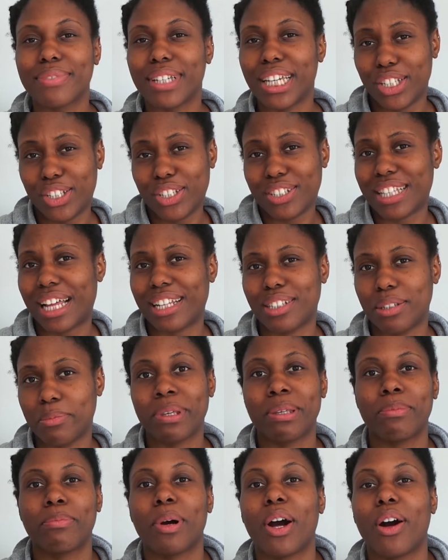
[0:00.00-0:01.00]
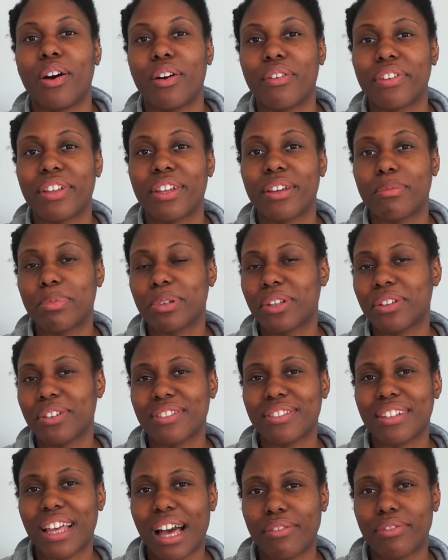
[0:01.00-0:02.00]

it just had to be part of it because